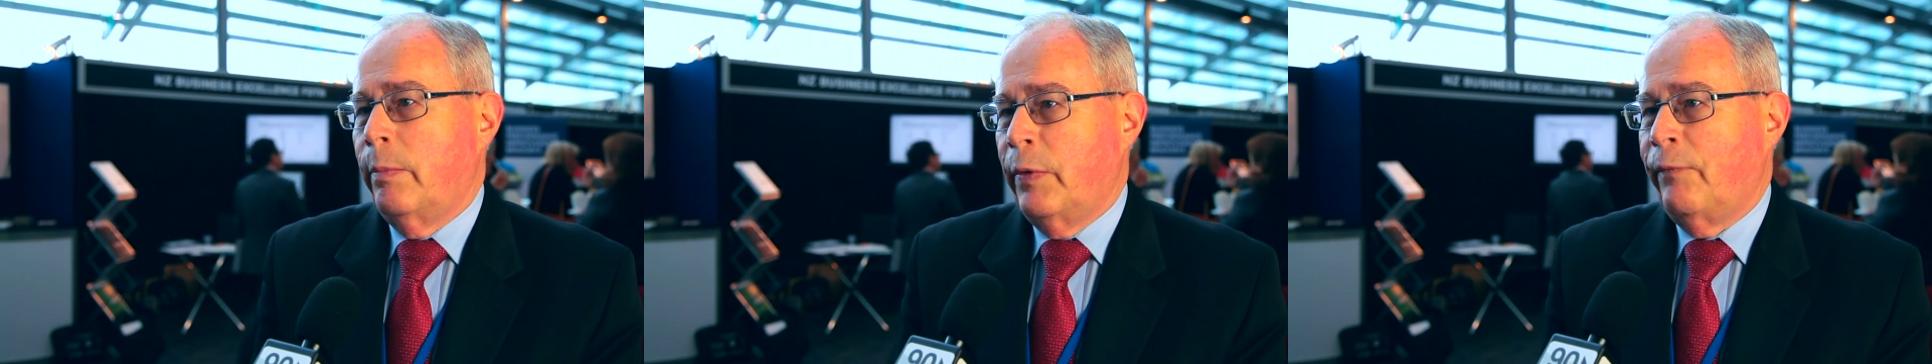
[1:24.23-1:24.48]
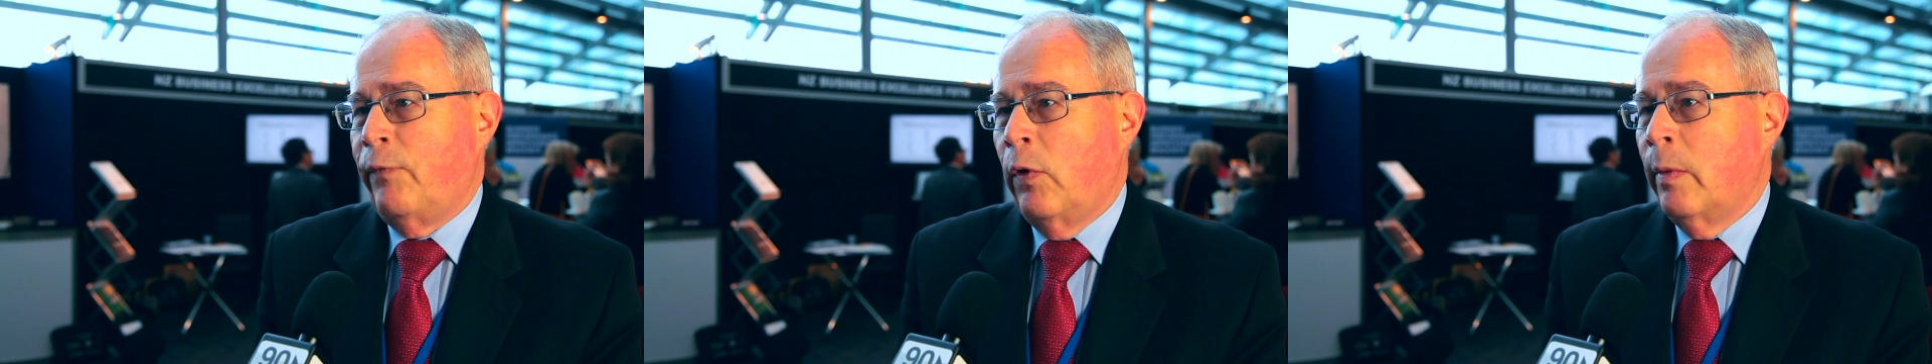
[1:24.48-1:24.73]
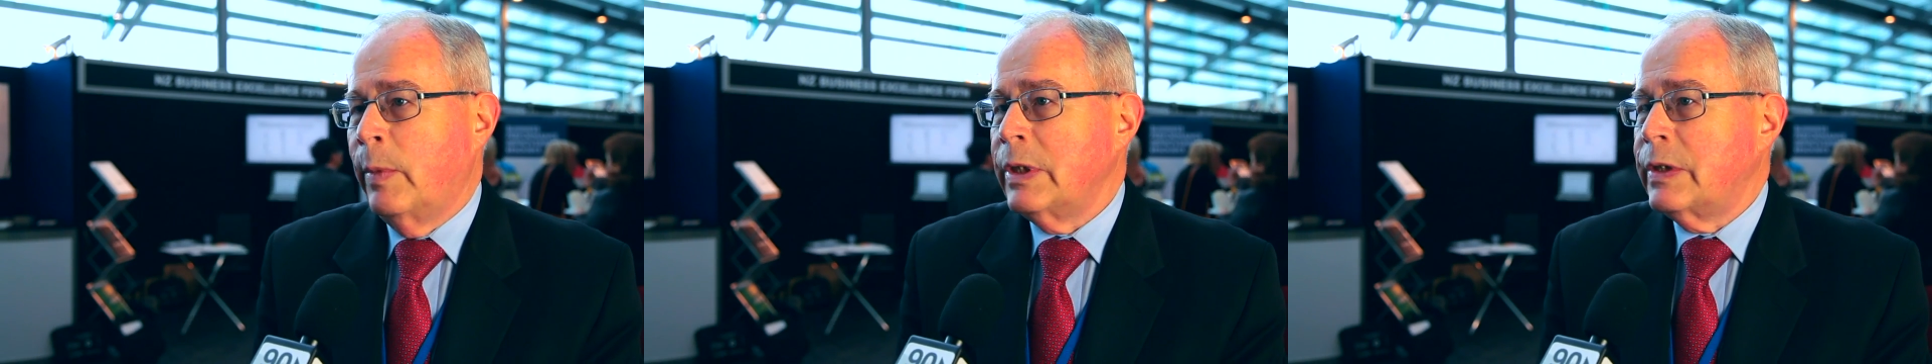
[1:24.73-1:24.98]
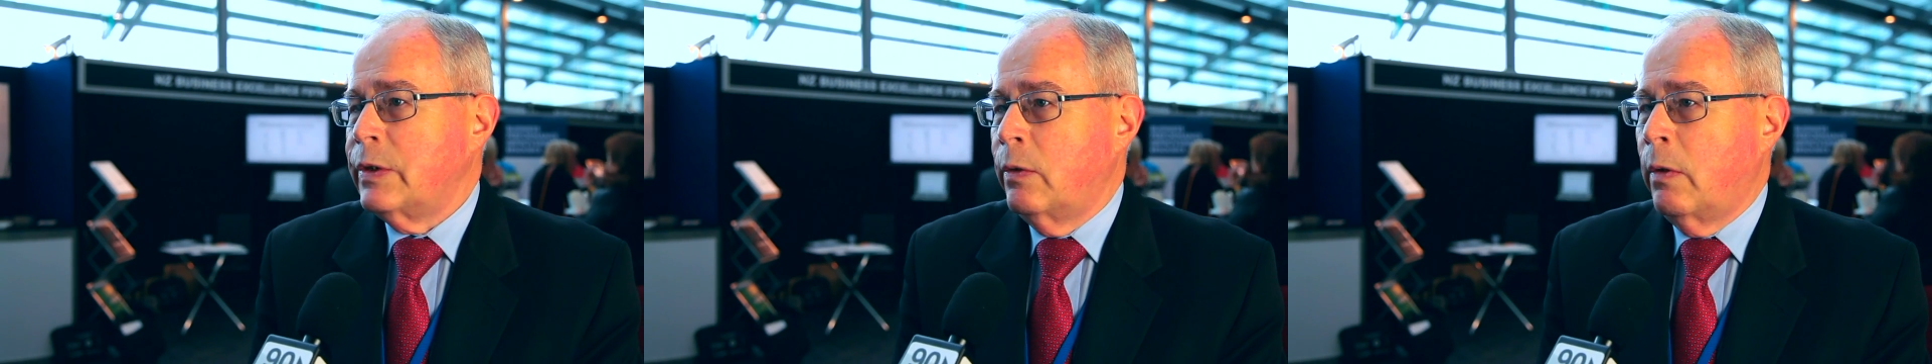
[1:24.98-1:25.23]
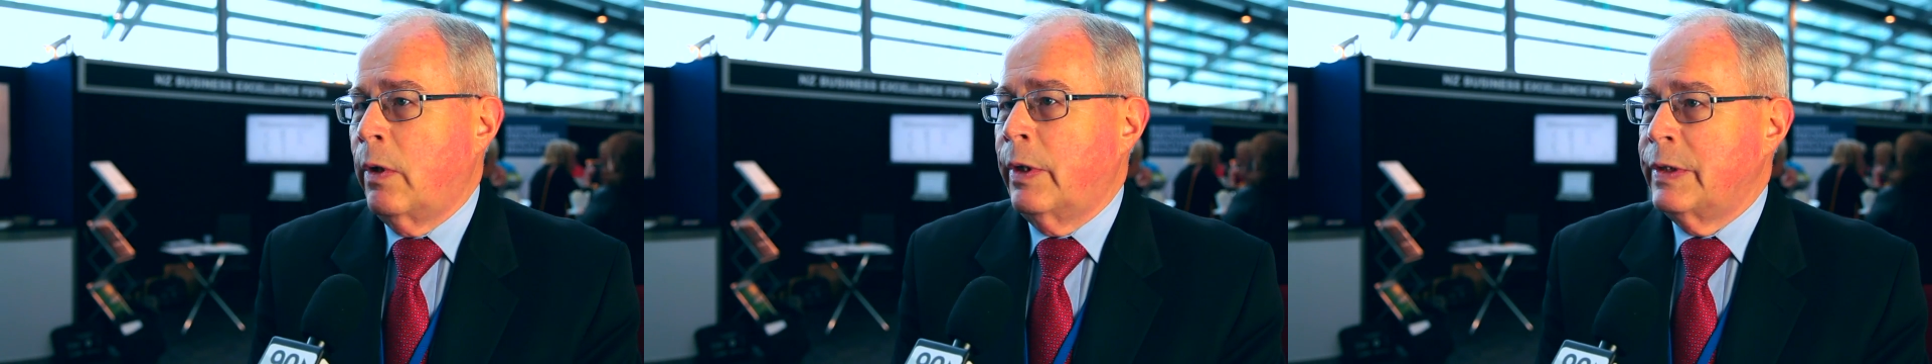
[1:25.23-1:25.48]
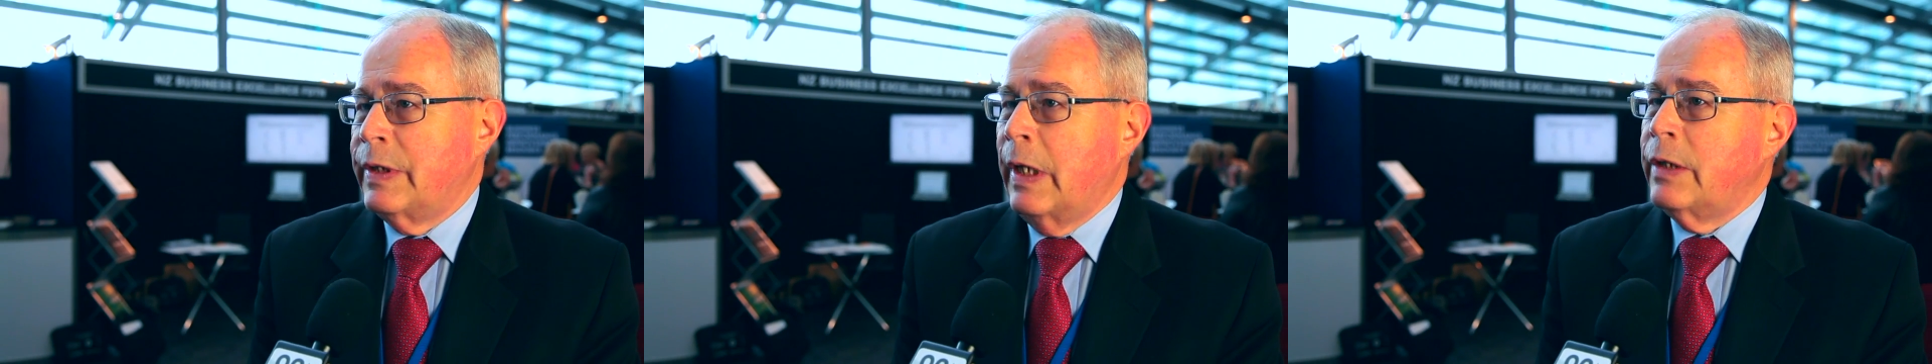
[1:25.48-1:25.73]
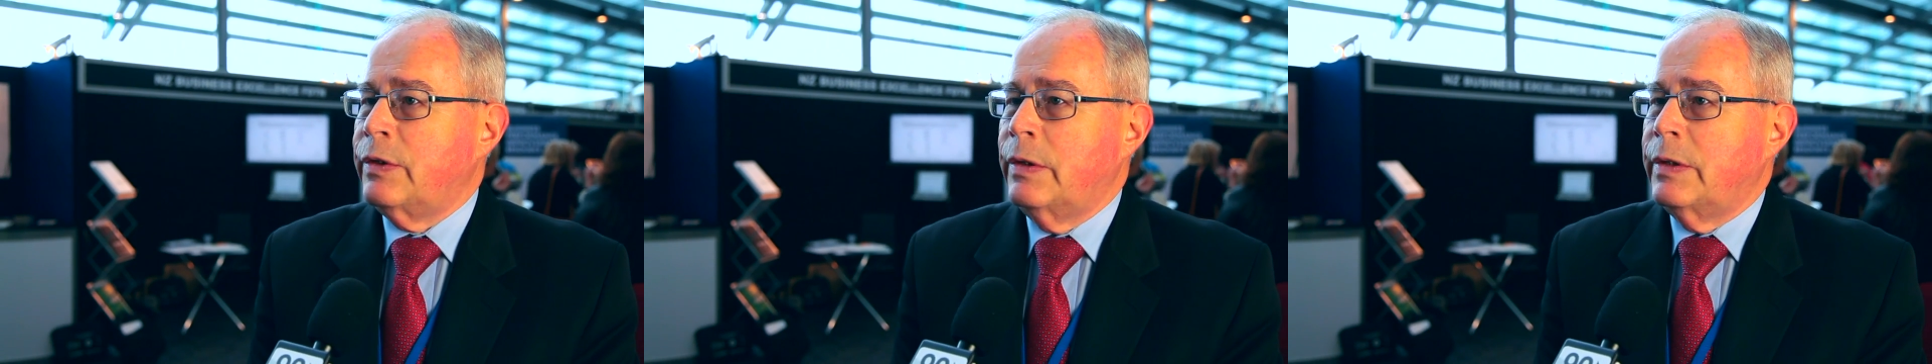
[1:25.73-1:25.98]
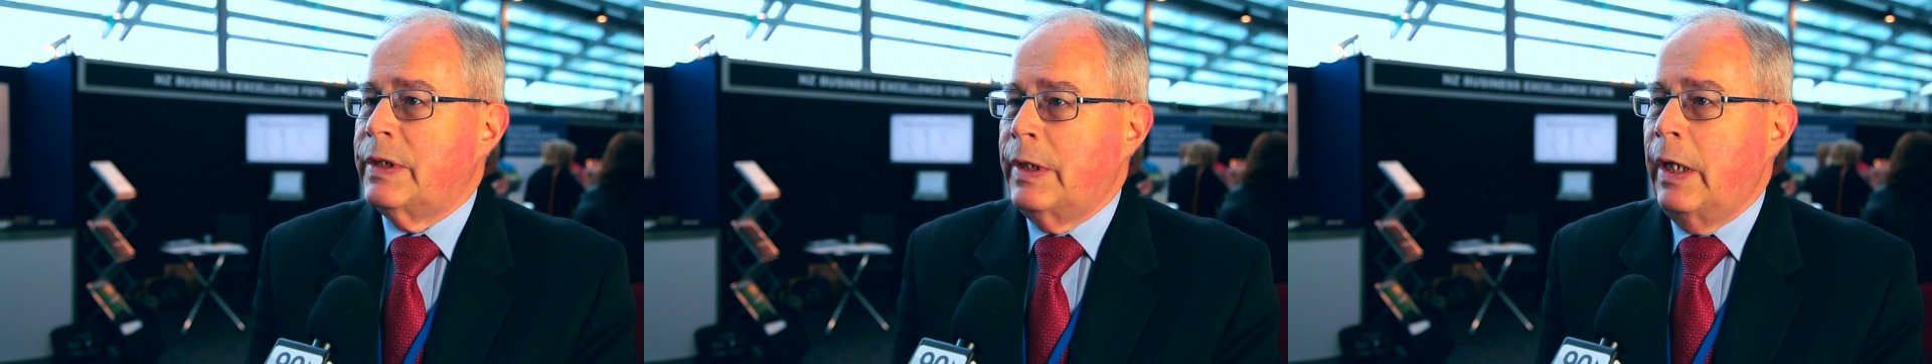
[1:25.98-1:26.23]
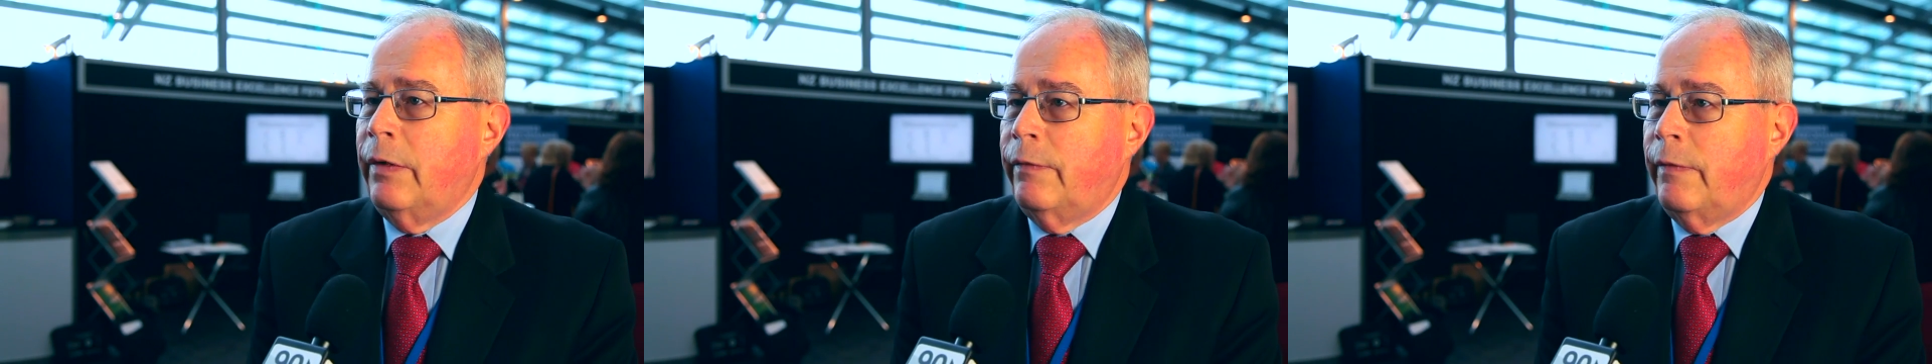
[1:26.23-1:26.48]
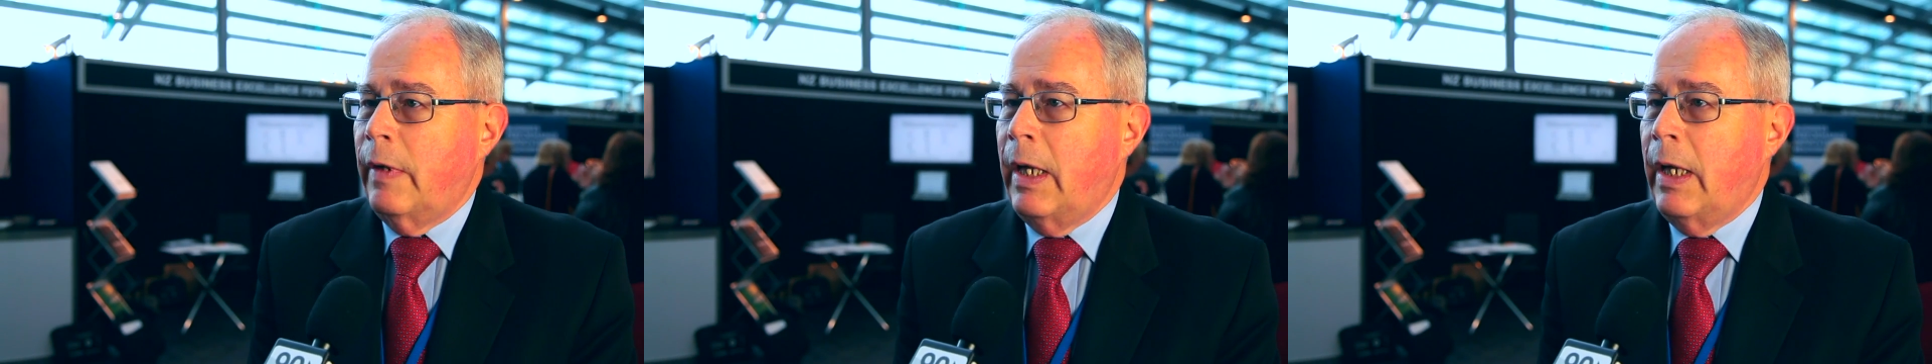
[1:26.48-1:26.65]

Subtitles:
performance your organization seeks